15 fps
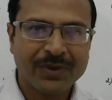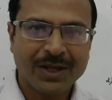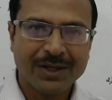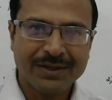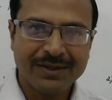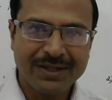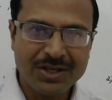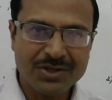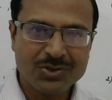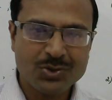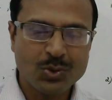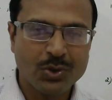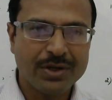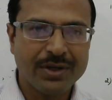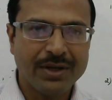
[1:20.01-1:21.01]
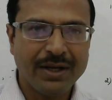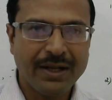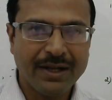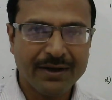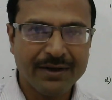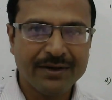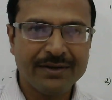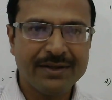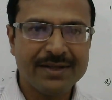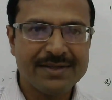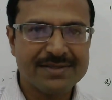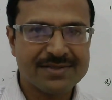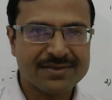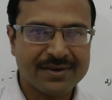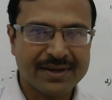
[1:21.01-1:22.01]
they should learn
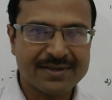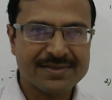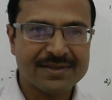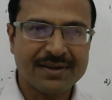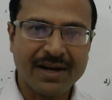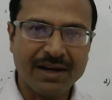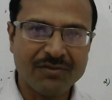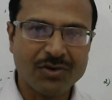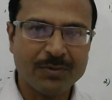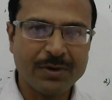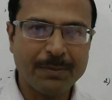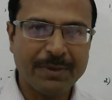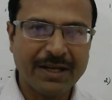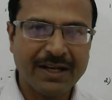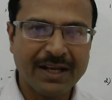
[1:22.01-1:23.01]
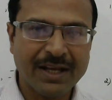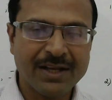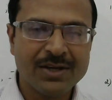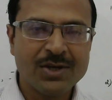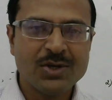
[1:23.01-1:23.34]
these tricks right from the beginning,